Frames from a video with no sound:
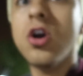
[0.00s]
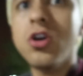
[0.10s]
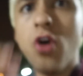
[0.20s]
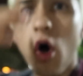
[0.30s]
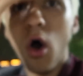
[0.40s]

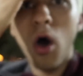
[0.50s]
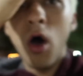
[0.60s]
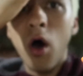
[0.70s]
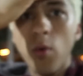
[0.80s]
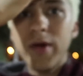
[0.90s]
Yo!
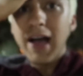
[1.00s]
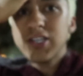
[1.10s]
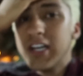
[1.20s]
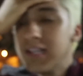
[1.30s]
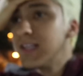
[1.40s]
We
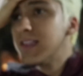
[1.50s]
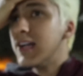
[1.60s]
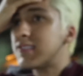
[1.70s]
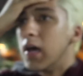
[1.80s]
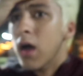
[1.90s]
actually did
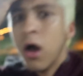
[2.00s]
this!